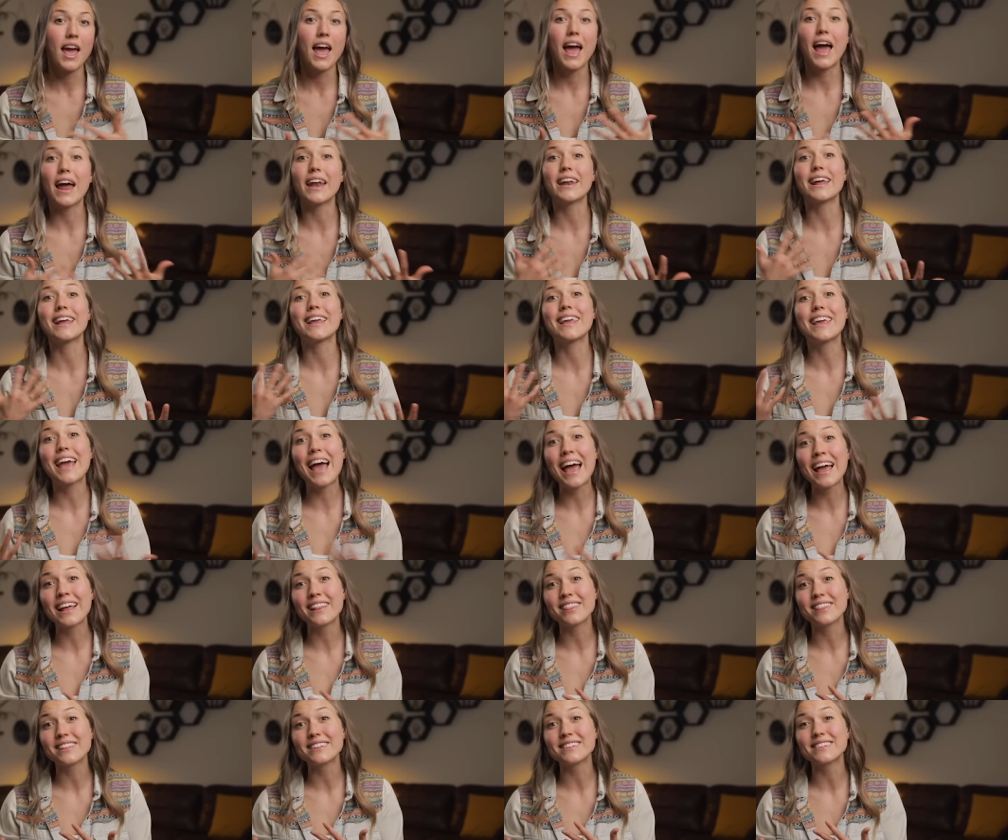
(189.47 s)
And
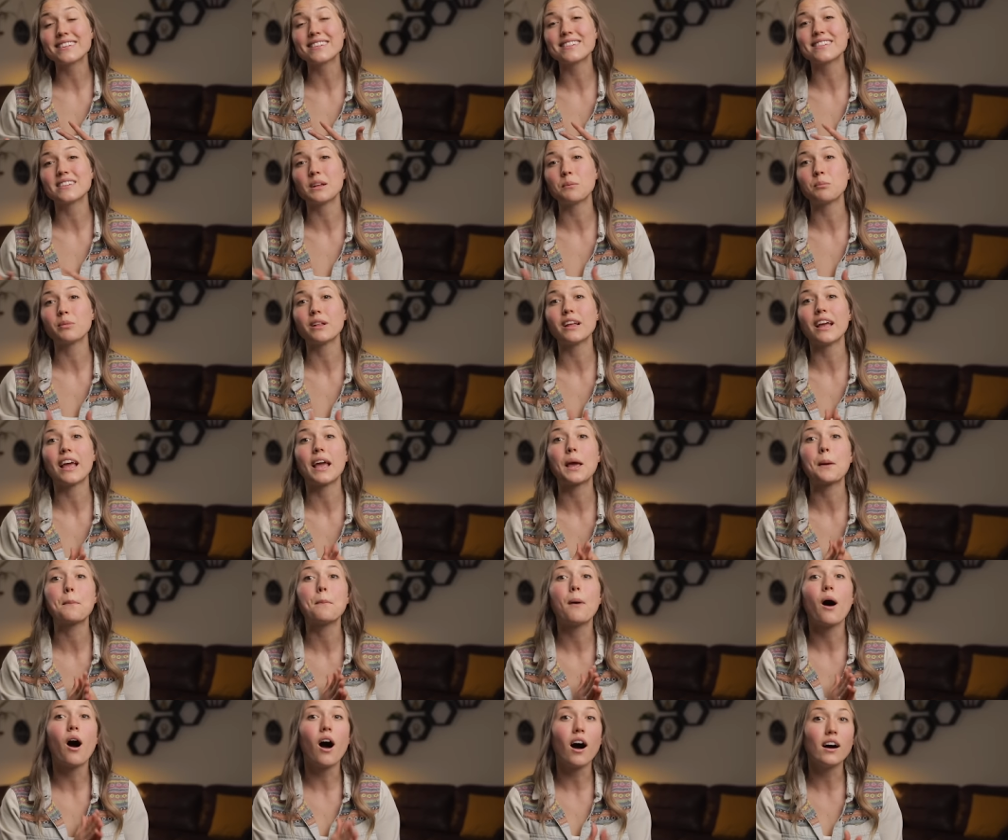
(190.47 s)
again, this is simply a
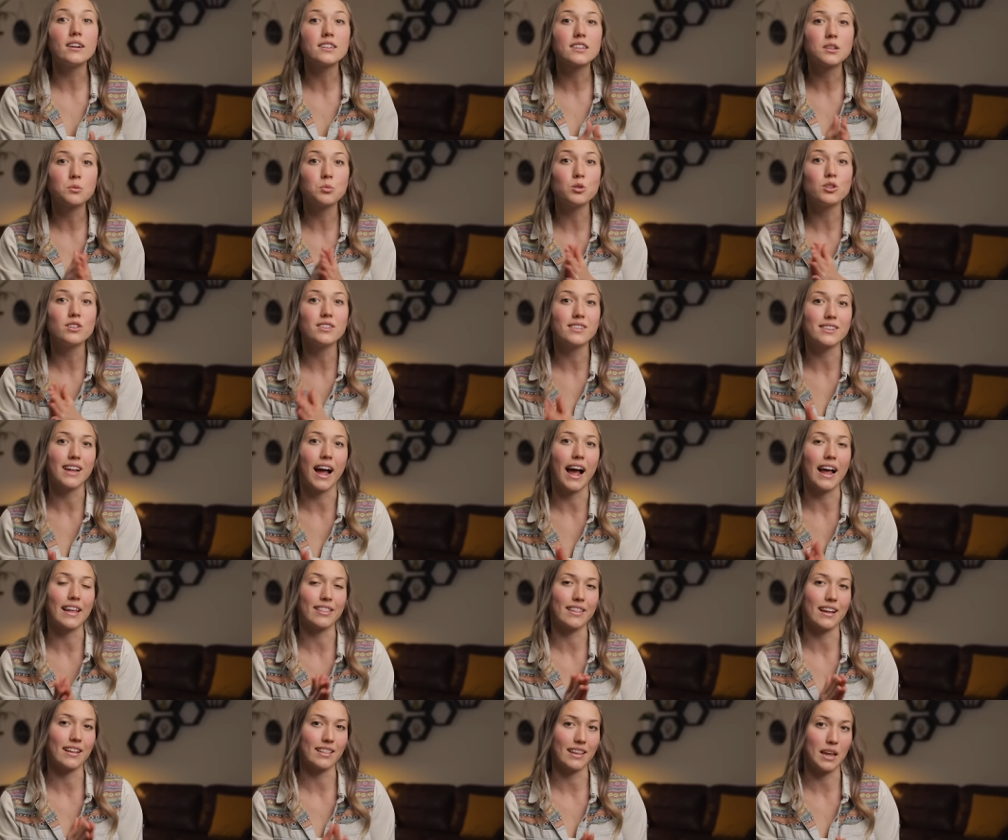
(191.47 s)
possible
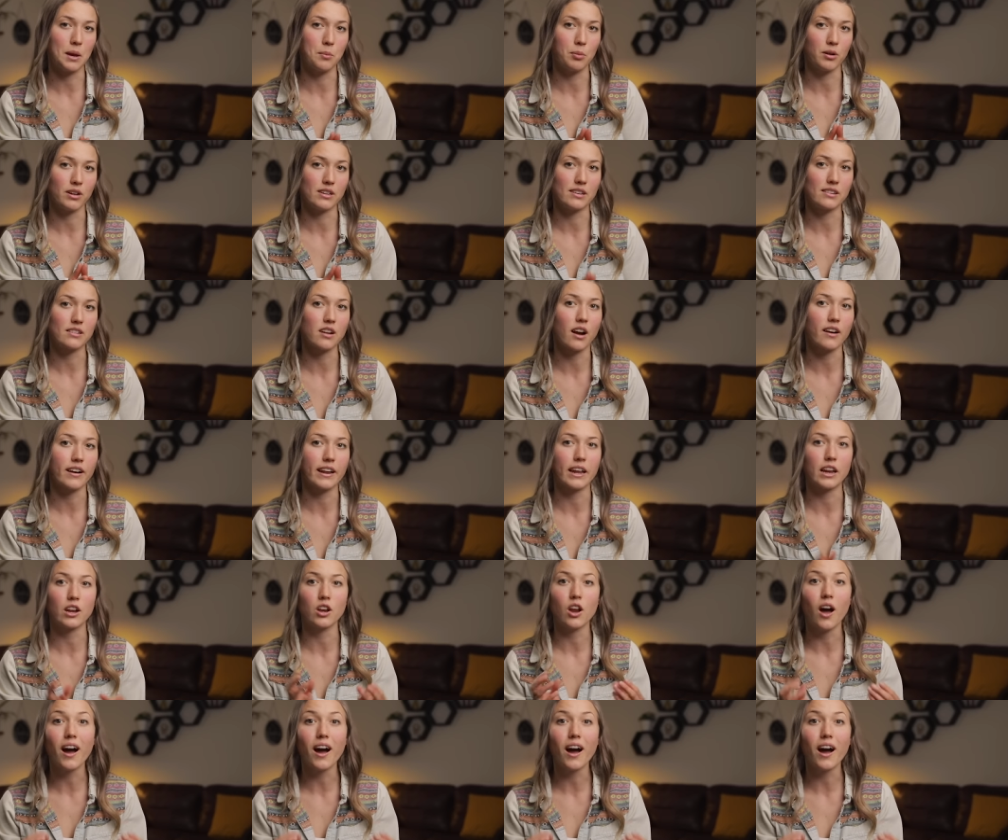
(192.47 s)
sign that labor before starting,